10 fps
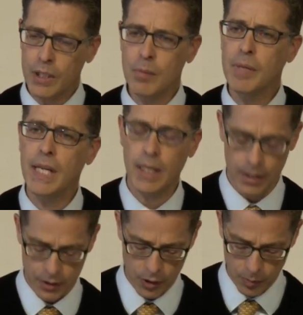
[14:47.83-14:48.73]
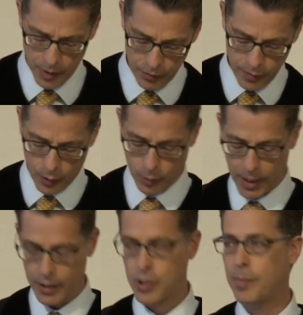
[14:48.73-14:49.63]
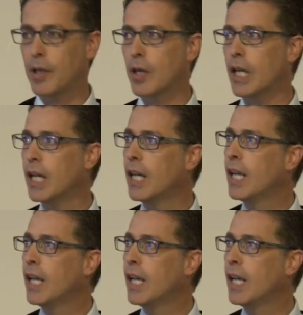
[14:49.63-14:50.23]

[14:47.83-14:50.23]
does it mean to be filled by the Spirit?